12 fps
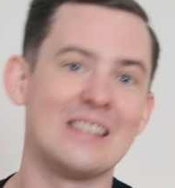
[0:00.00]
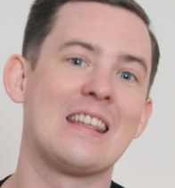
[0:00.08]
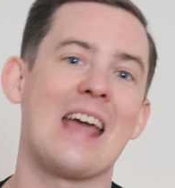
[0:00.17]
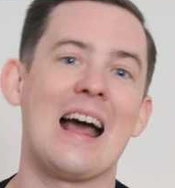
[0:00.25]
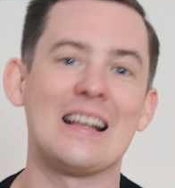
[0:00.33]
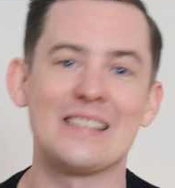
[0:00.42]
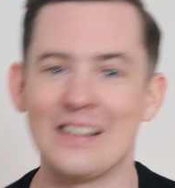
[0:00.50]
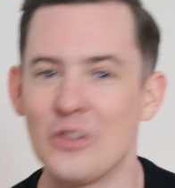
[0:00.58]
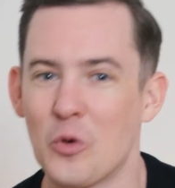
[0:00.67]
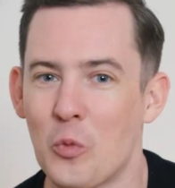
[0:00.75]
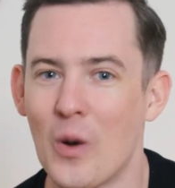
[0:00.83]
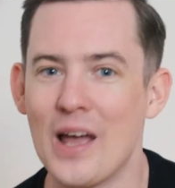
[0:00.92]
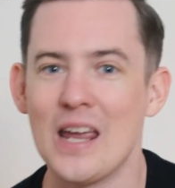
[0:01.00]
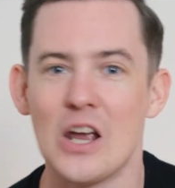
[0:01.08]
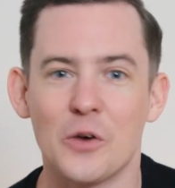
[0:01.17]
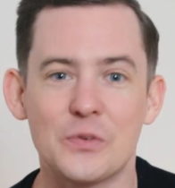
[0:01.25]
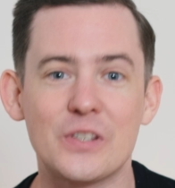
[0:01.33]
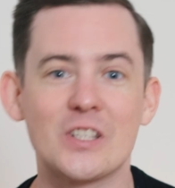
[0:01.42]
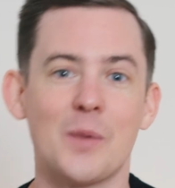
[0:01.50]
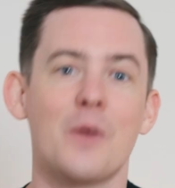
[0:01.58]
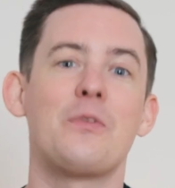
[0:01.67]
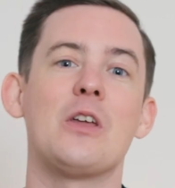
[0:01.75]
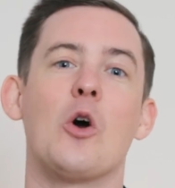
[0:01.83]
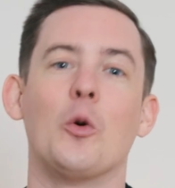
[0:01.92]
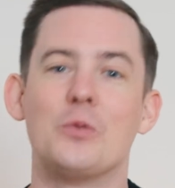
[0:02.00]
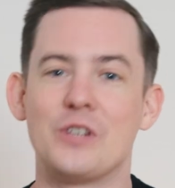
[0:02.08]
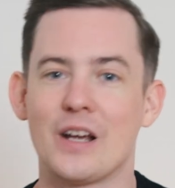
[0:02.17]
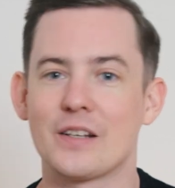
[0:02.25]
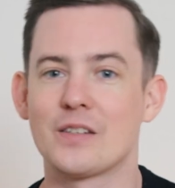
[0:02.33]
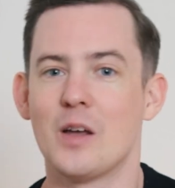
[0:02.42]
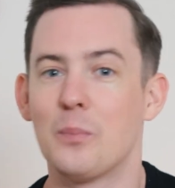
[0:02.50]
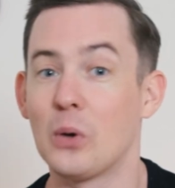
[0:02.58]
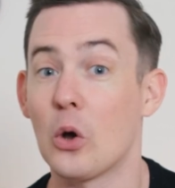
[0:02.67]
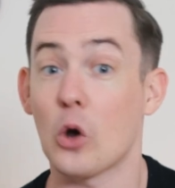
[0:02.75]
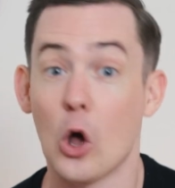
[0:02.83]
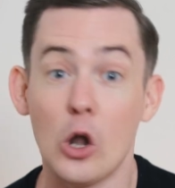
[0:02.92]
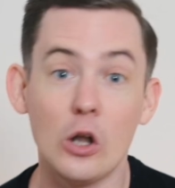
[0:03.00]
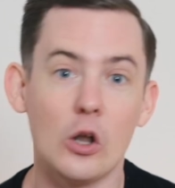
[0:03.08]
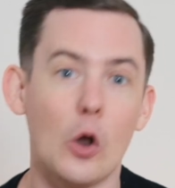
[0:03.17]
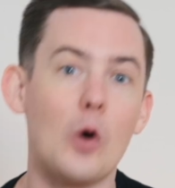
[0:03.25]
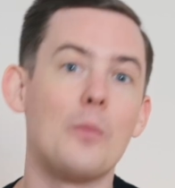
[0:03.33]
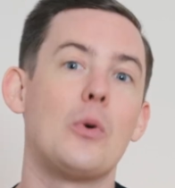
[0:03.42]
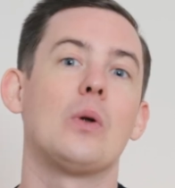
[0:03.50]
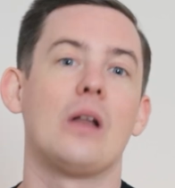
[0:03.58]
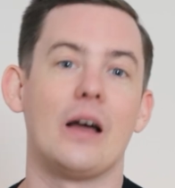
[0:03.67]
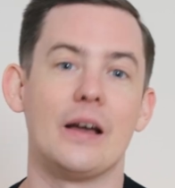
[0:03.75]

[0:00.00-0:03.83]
and gas in the way of some of the objects block a lot more